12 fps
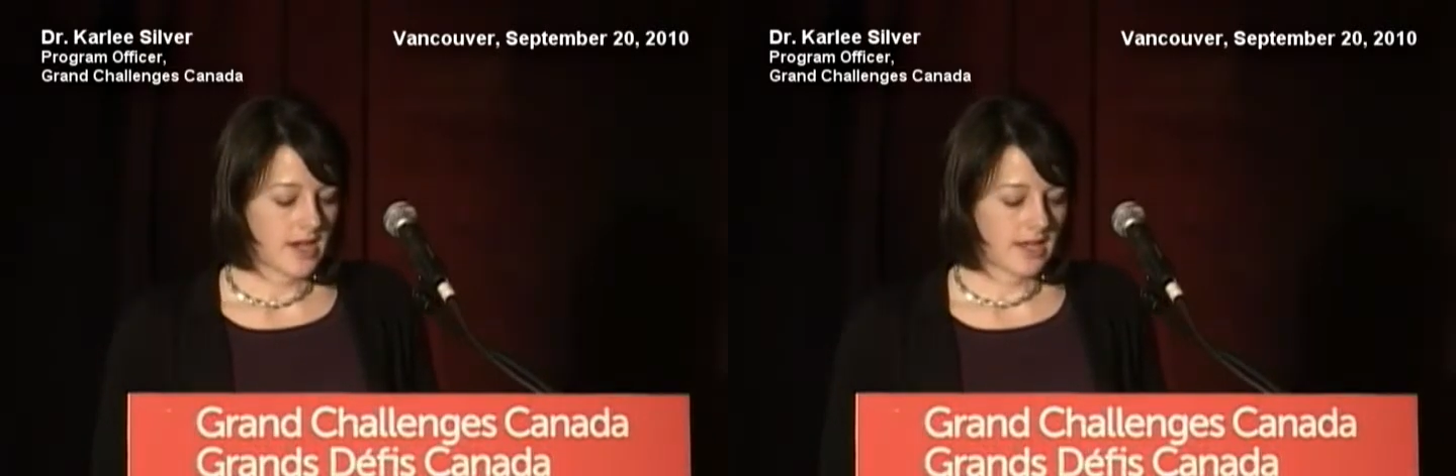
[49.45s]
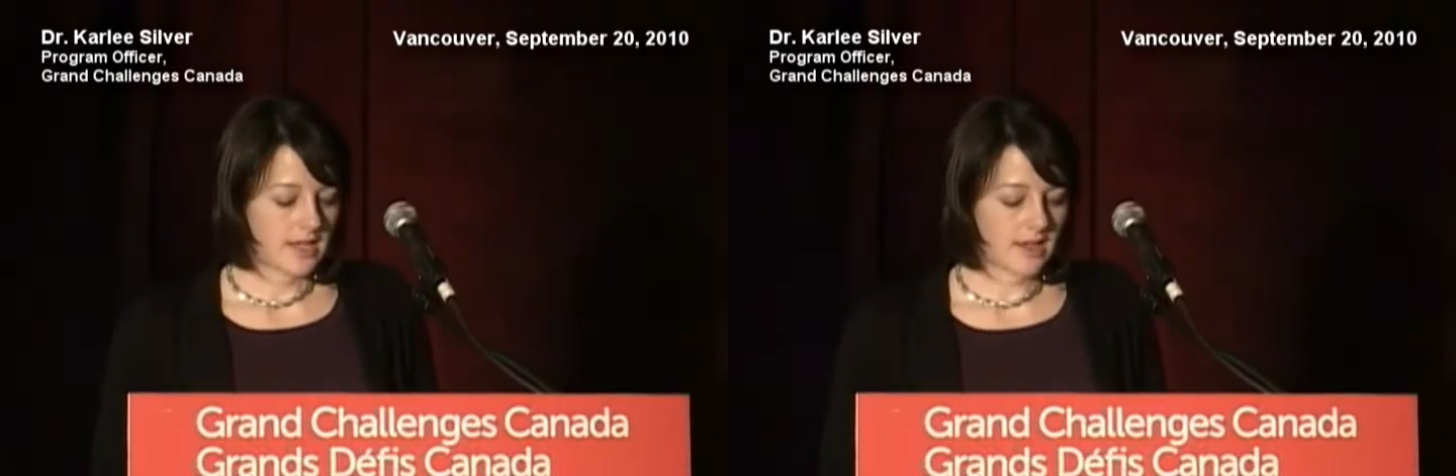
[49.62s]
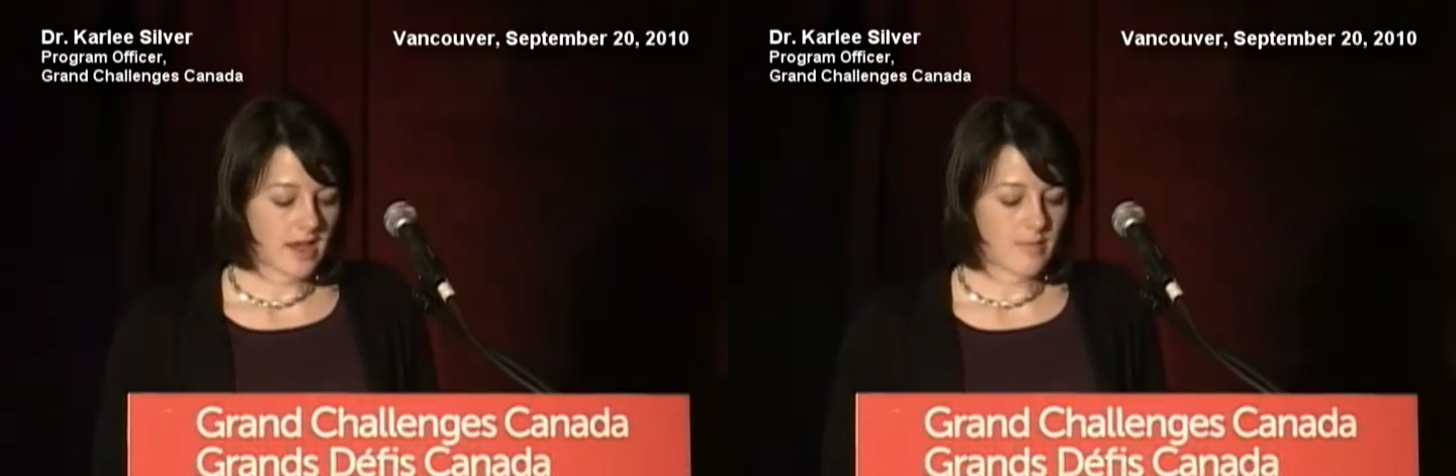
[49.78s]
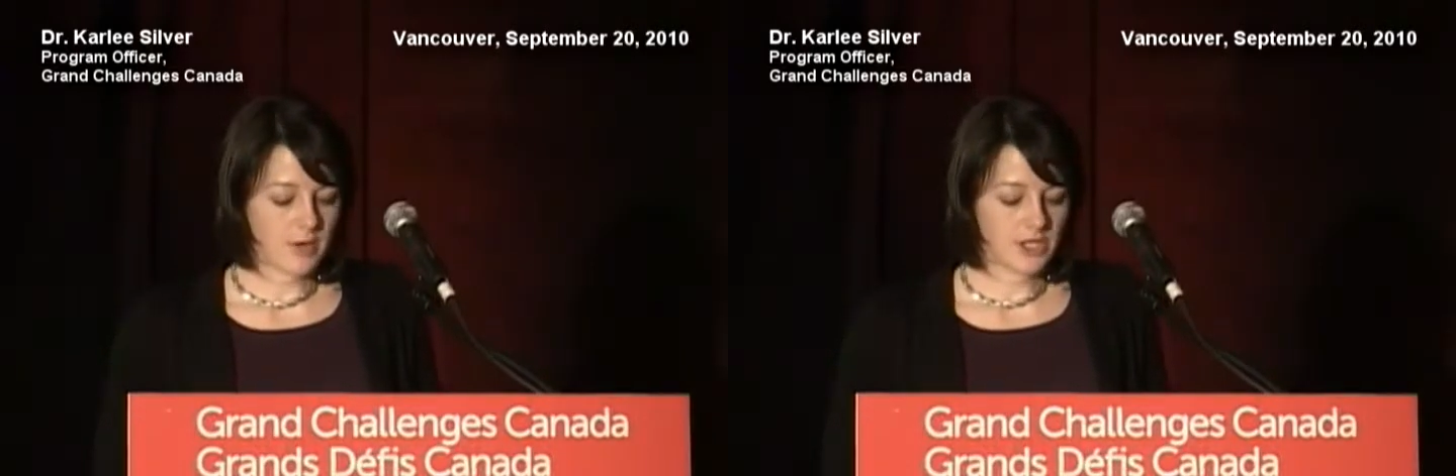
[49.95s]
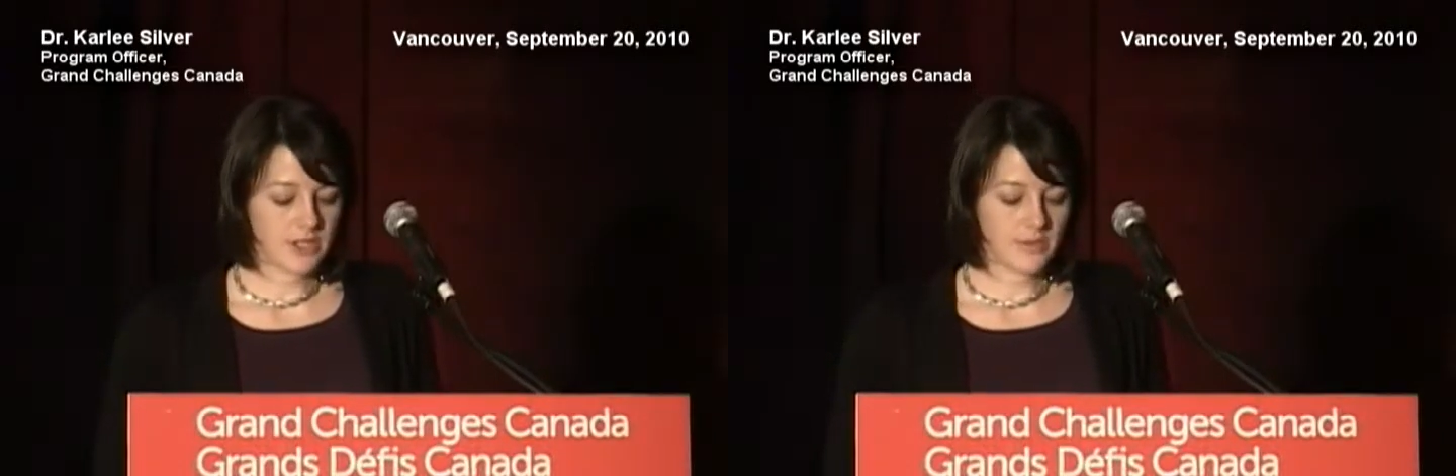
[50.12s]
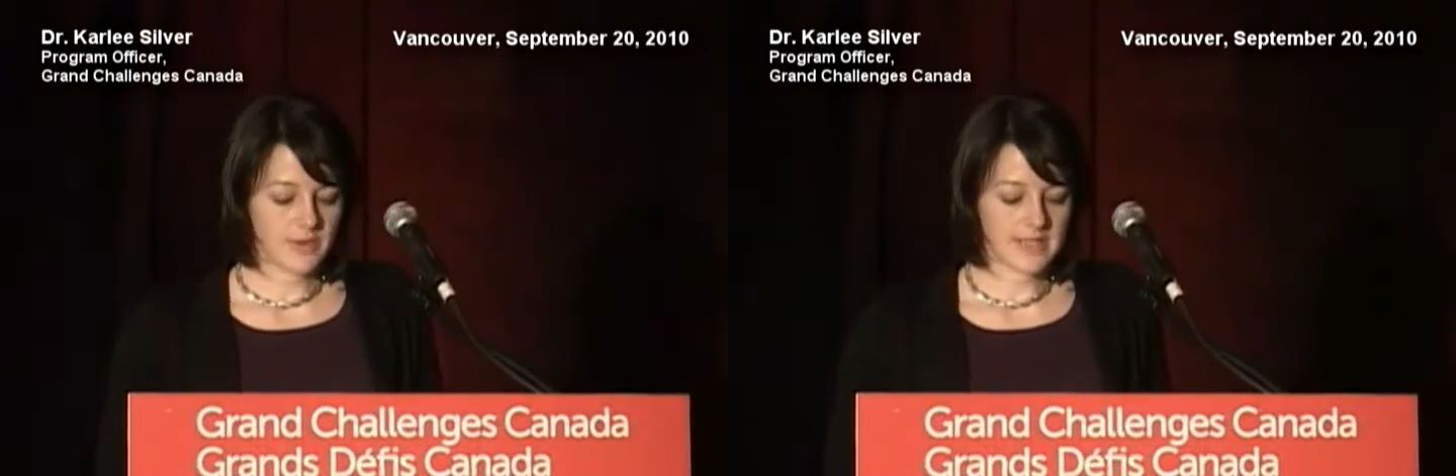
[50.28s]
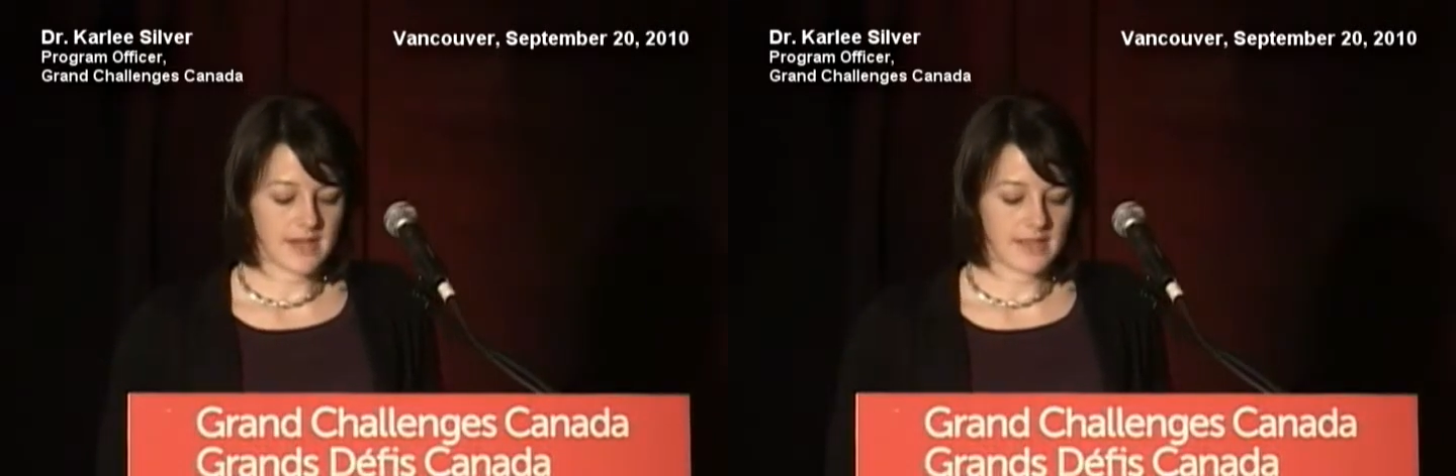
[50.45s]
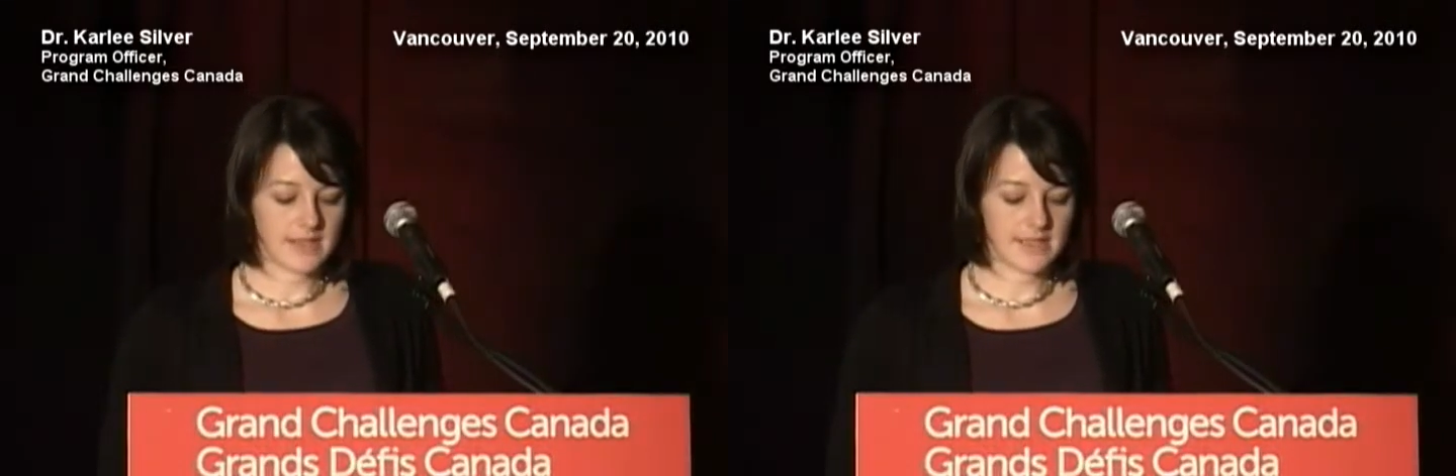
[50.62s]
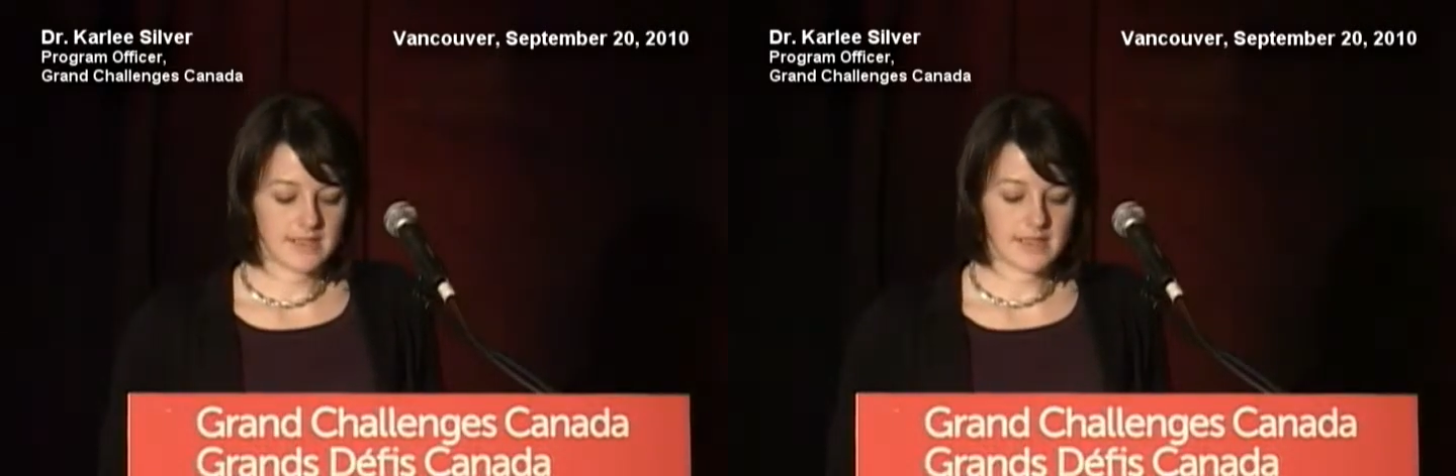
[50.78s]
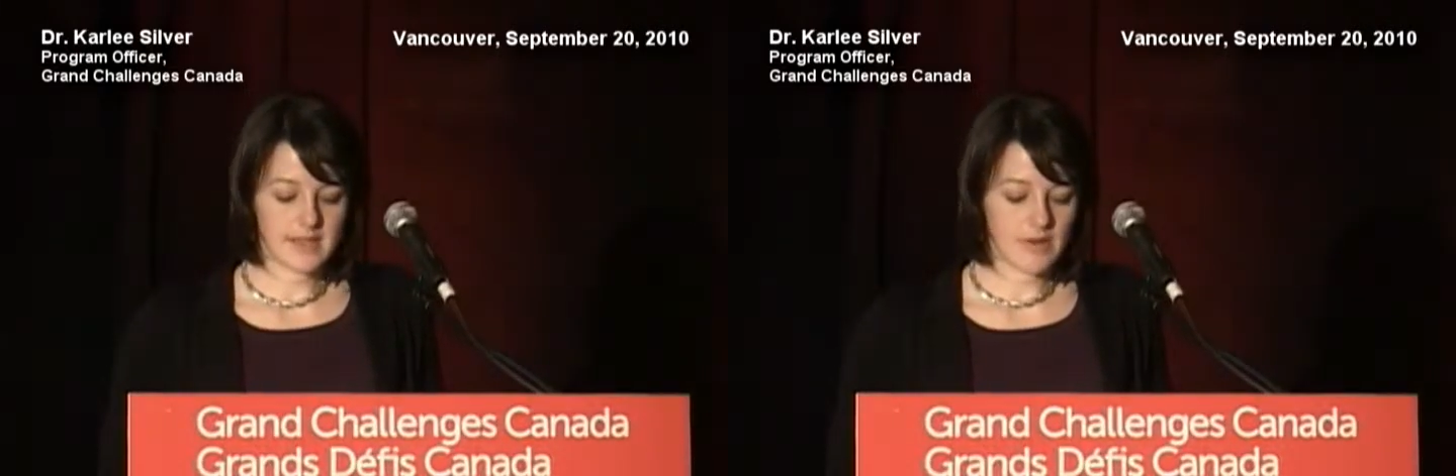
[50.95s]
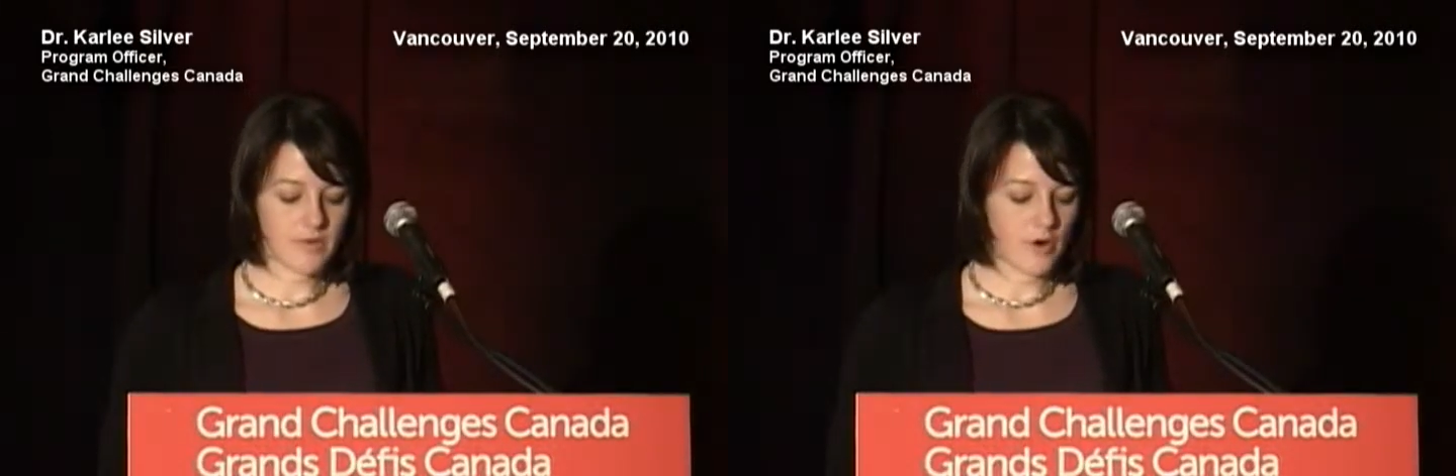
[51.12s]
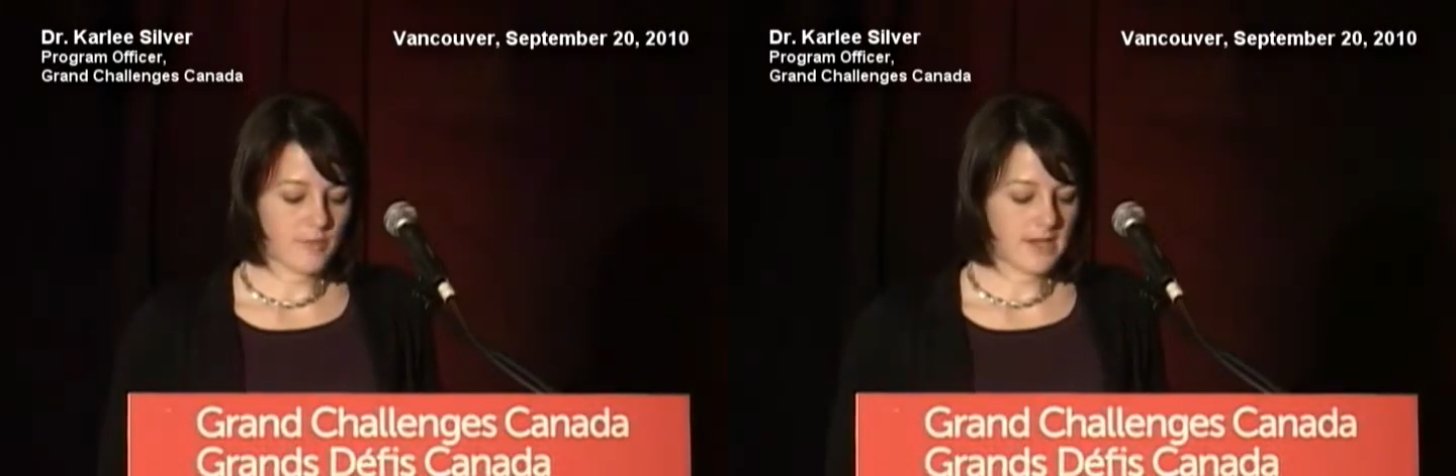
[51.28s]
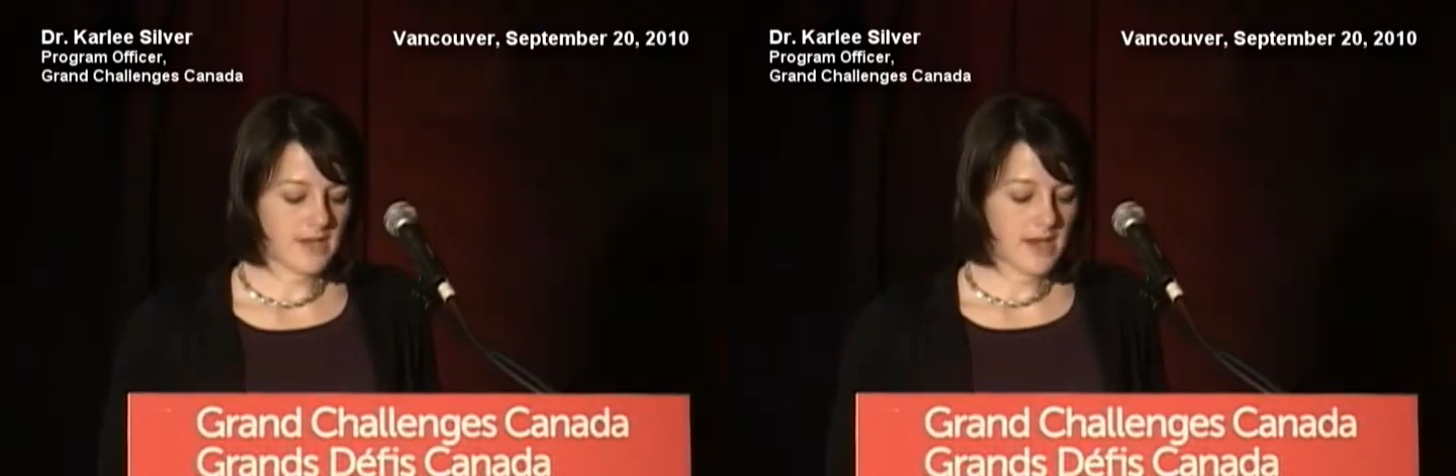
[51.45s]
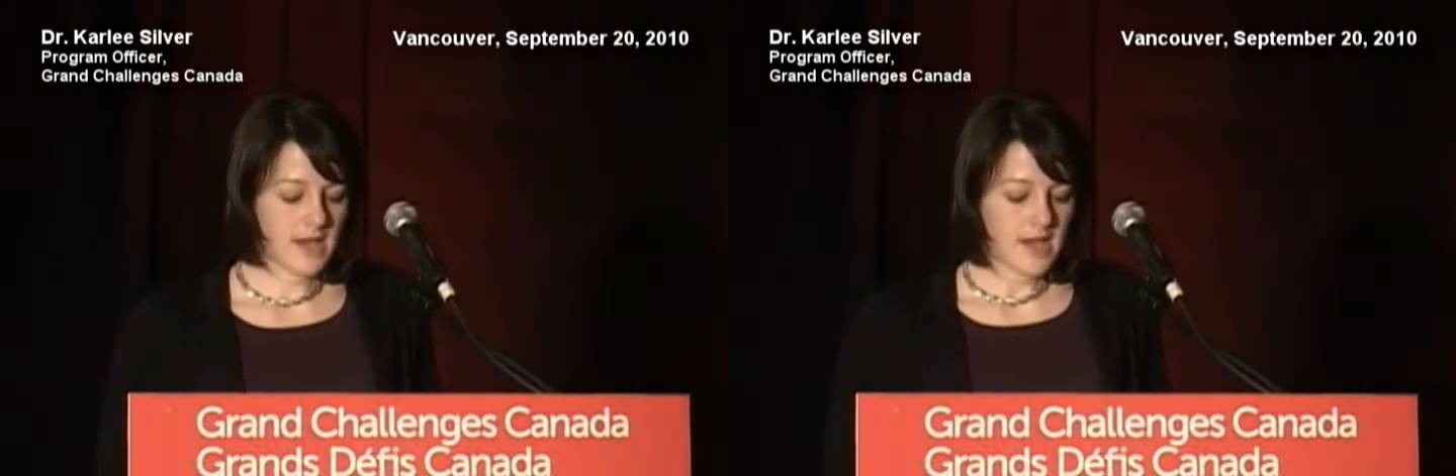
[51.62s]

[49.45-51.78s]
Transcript: in collaboration with scientists in Nairobi